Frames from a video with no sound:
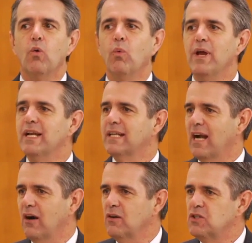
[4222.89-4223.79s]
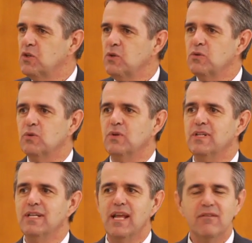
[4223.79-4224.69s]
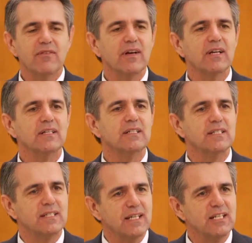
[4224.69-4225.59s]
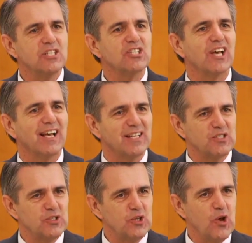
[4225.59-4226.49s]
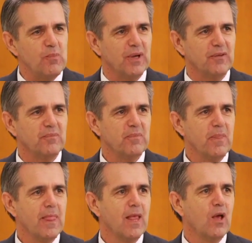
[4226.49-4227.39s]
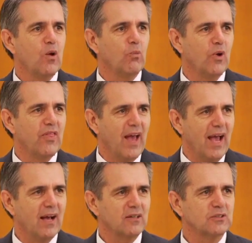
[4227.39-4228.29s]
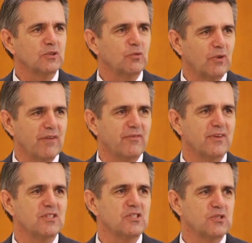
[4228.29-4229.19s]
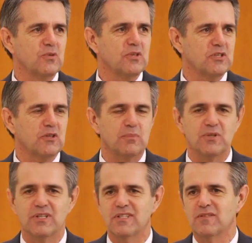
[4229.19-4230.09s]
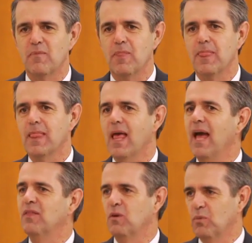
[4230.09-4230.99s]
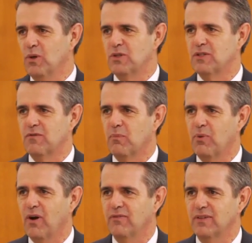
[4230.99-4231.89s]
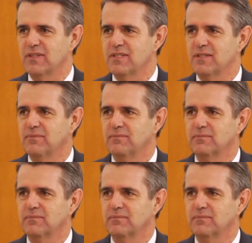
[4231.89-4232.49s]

We encourage you to never teach a sermon without reference to the scriptures and the words of the prophets.